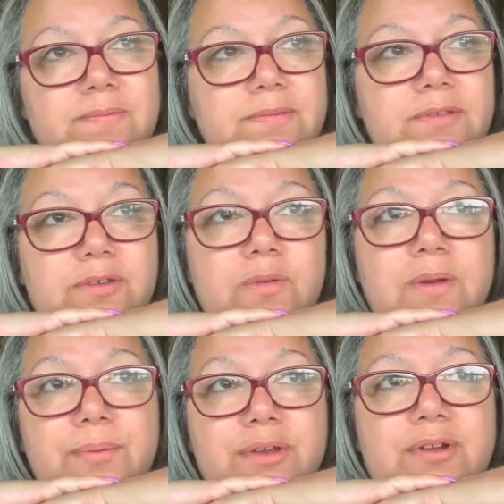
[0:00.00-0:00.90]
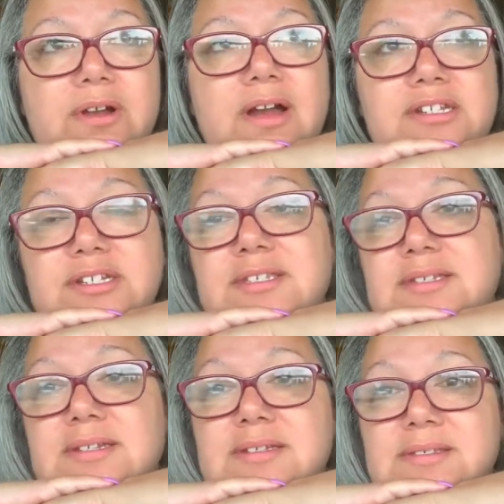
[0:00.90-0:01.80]
You are pure
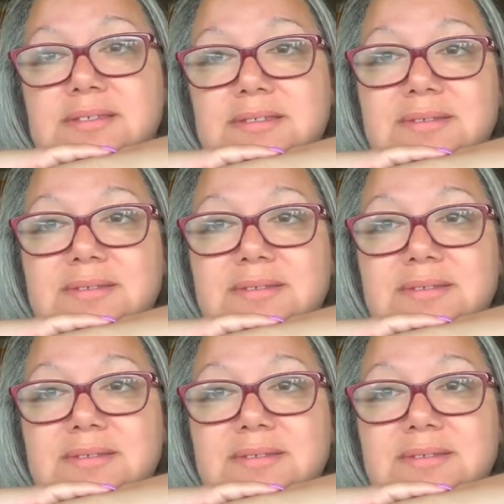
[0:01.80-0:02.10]
consciousness,